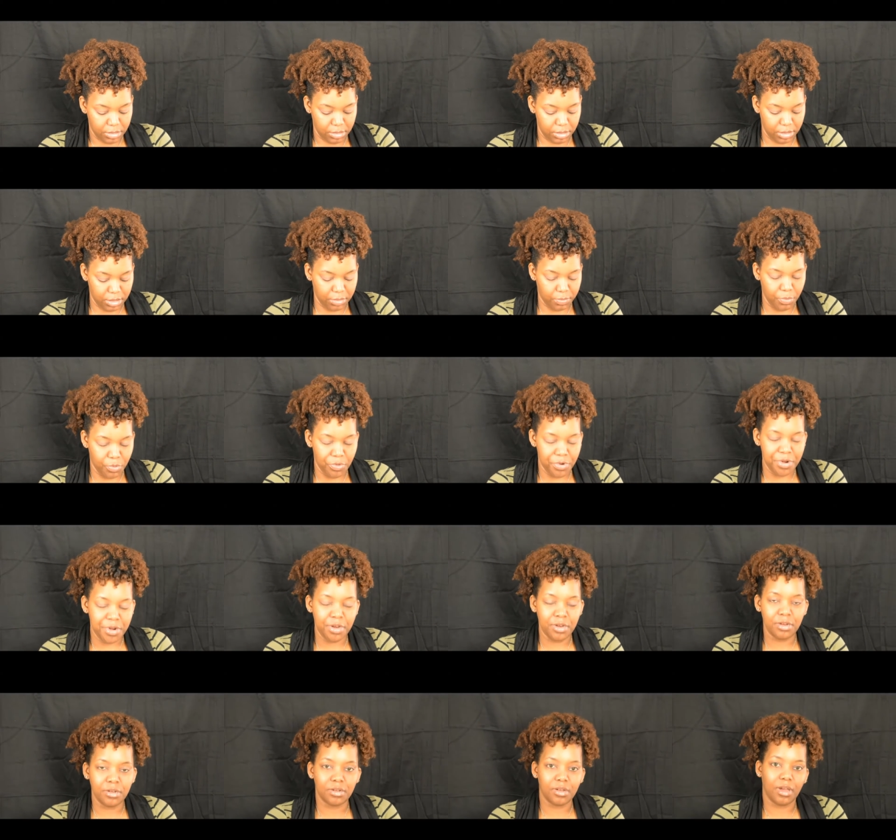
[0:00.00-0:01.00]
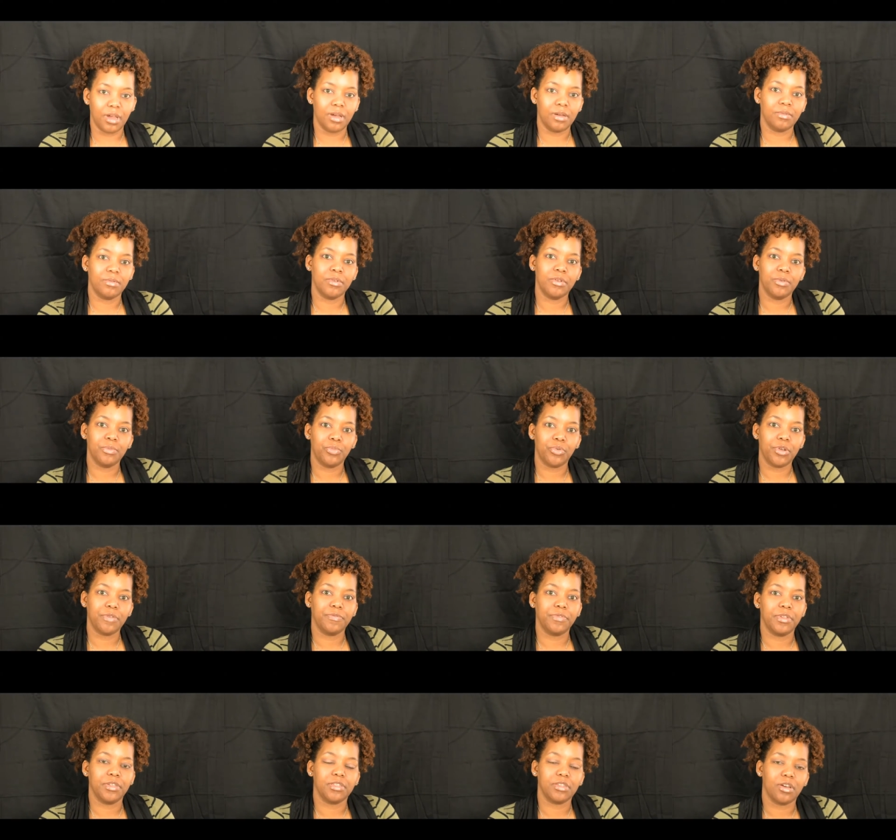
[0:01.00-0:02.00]
This morning I want to
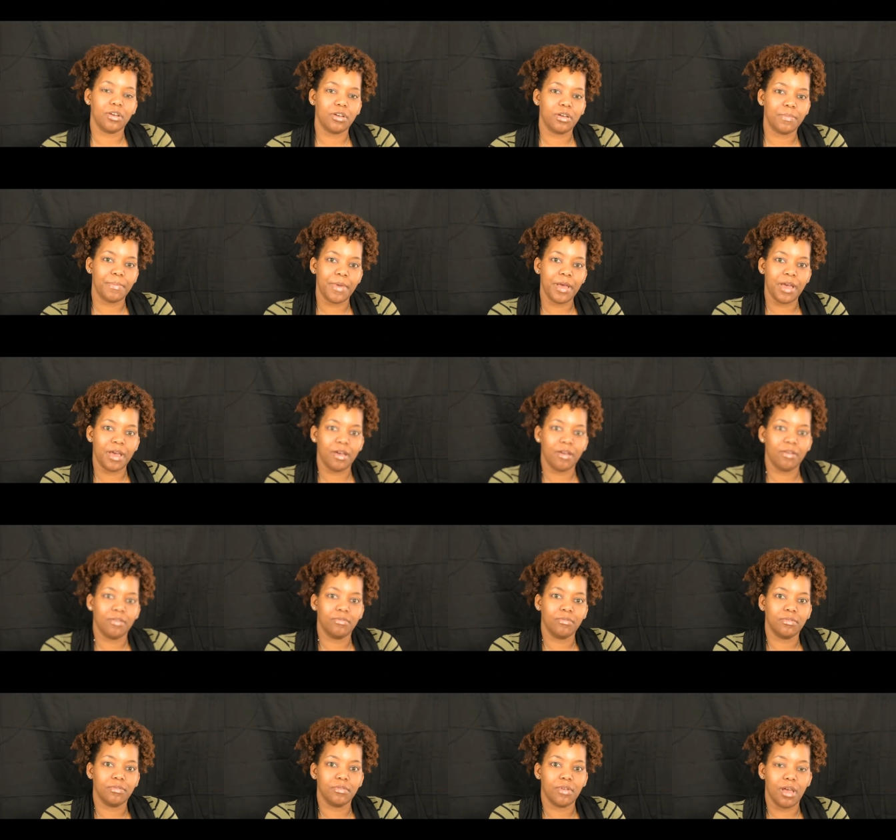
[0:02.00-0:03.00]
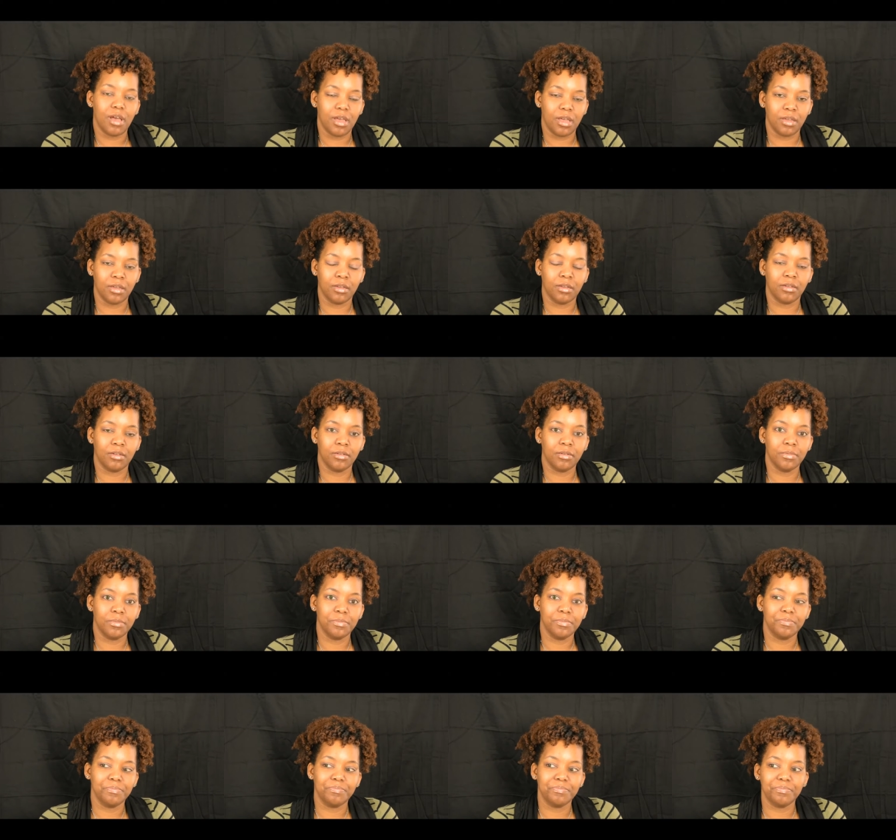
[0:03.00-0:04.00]
briefly talk about
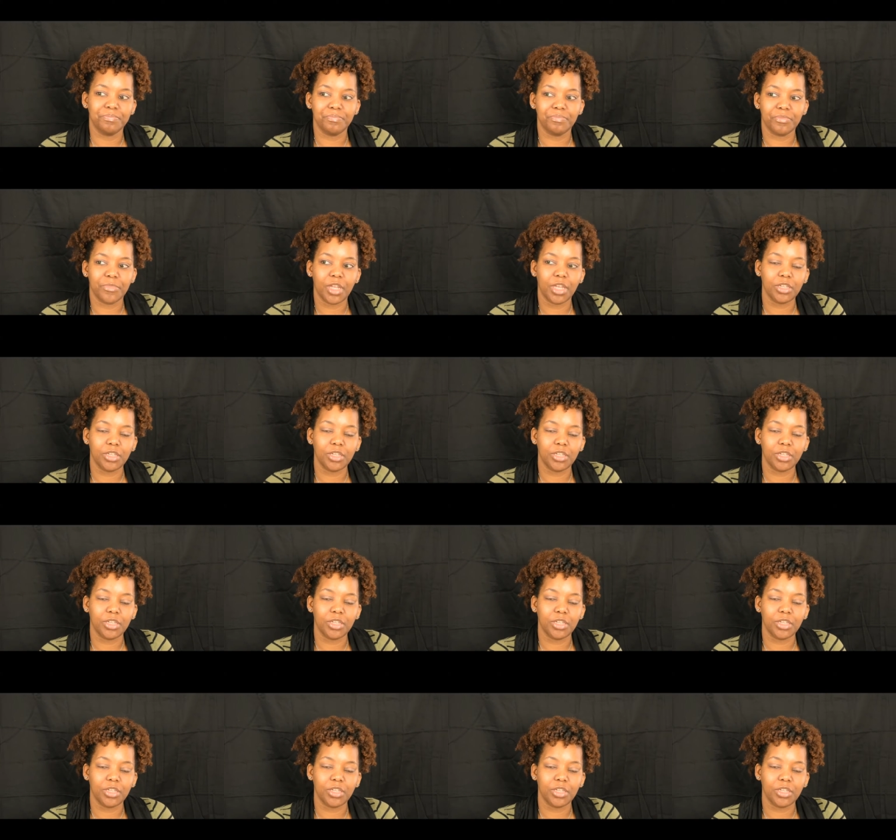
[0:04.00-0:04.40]
um,